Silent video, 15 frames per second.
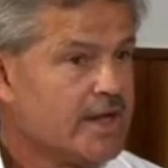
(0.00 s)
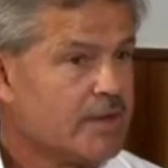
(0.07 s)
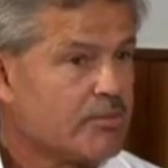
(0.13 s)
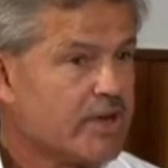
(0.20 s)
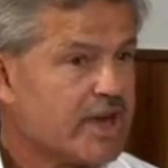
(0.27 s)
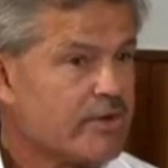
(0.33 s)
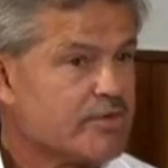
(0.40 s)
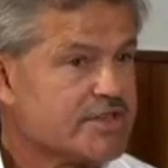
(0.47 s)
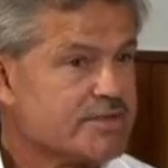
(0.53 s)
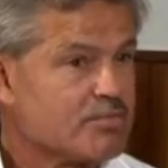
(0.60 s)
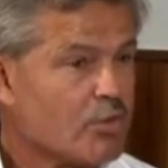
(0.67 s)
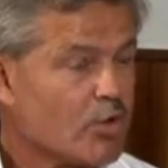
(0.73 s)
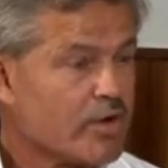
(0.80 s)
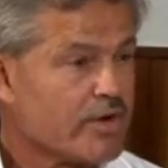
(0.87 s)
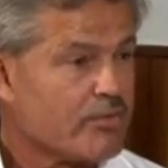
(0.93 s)
But I was
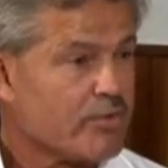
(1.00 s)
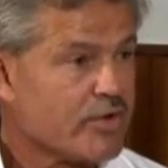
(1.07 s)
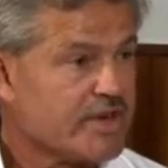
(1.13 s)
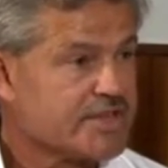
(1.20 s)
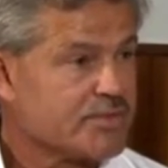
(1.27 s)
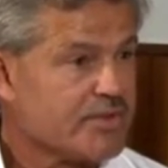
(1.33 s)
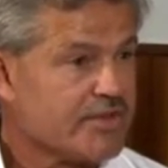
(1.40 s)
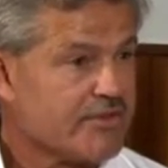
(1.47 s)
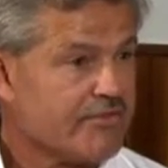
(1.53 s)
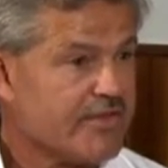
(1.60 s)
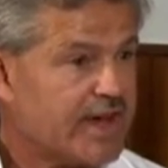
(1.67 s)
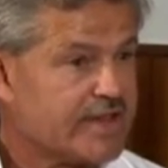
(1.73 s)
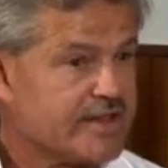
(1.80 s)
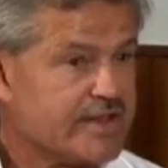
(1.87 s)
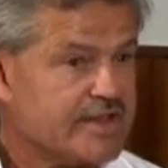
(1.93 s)
more impressed with the
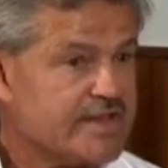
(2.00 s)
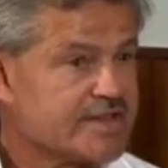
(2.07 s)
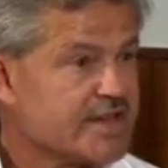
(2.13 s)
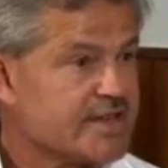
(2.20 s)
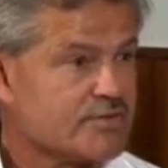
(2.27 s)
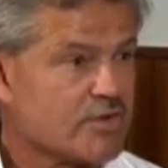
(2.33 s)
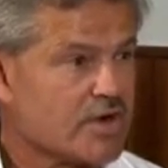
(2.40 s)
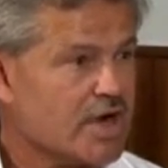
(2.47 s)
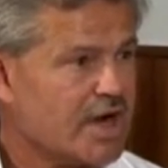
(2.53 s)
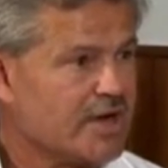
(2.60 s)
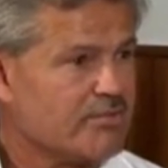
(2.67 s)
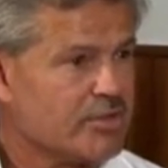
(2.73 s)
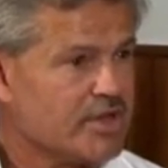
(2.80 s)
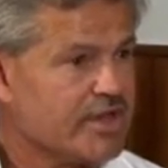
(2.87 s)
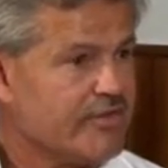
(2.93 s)
fact that these guys were
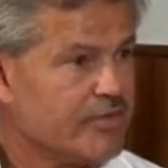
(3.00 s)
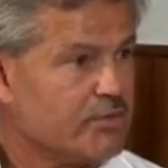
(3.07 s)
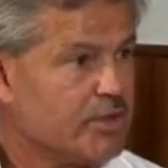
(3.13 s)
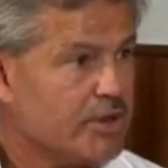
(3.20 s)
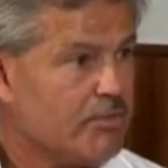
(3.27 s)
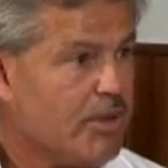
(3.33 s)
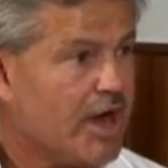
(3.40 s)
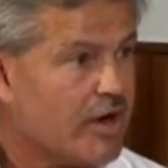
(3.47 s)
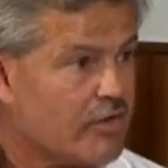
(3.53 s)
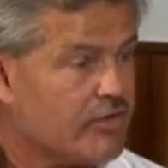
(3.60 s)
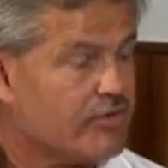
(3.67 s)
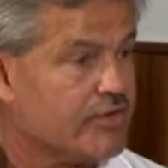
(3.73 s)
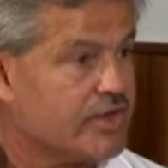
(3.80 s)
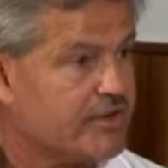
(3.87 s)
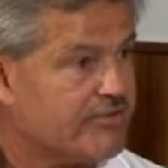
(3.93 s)
unbelievably
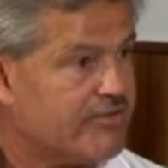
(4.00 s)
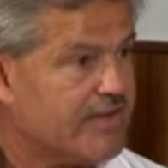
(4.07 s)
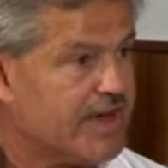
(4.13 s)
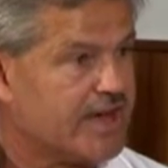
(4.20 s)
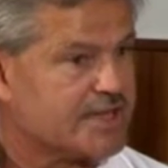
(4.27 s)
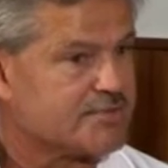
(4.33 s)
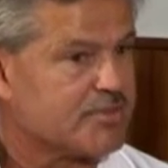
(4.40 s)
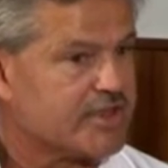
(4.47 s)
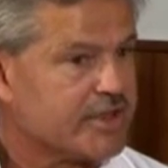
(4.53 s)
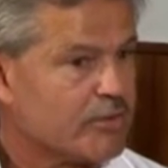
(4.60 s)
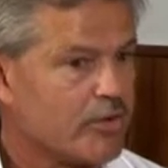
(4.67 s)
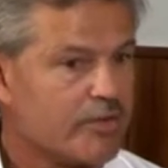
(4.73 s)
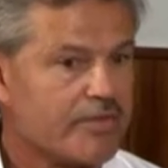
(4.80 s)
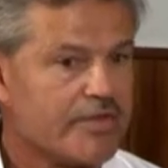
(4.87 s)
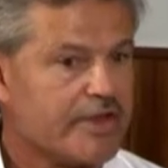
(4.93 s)
powerful and fast, but they
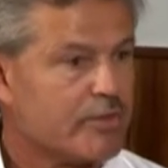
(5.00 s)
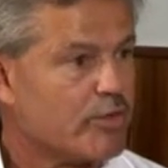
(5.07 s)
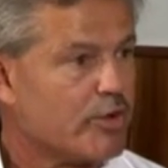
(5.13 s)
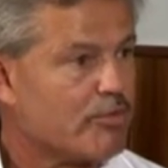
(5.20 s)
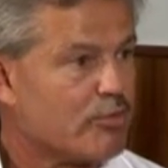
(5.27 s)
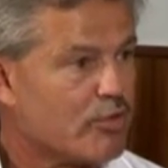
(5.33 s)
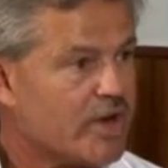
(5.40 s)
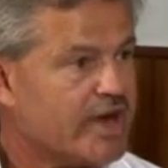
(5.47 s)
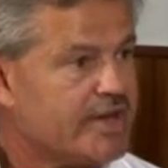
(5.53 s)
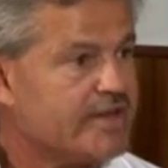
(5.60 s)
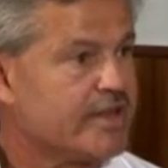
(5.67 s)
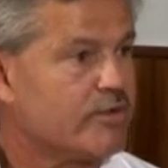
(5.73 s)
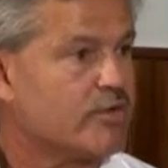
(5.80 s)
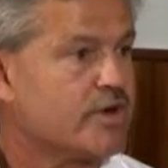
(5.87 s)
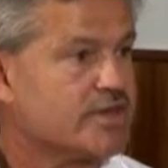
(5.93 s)
were, they were bright,
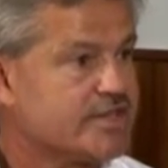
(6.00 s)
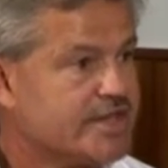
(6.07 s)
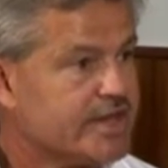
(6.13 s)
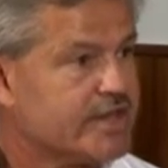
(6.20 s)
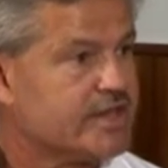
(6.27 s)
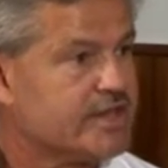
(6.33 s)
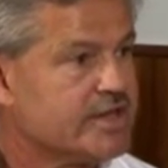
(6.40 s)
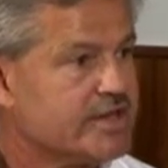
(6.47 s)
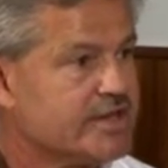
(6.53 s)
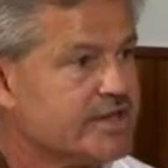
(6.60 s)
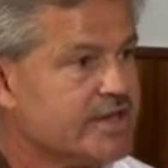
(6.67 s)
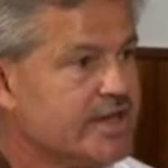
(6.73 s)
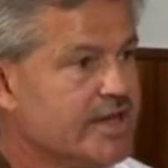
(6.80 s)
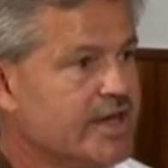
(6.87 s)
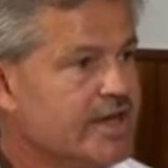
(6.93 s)
they were articulate,
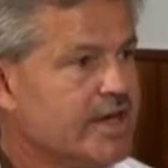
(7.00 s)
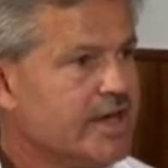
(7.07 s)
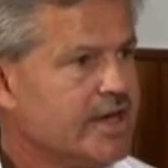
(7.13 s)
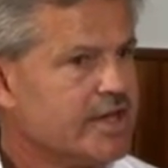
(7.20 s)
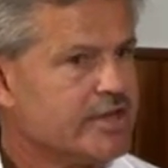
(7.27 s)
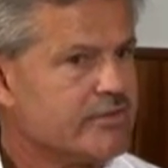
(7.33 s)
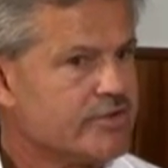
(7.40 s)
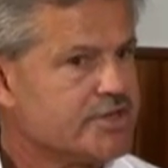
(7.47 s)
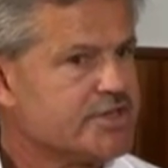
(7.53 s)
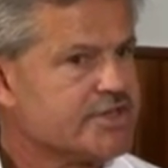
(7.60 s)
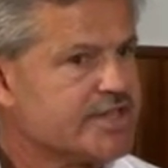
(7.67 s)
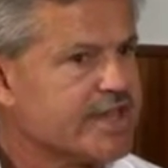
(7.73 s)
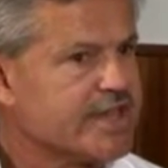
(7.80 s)
and they were just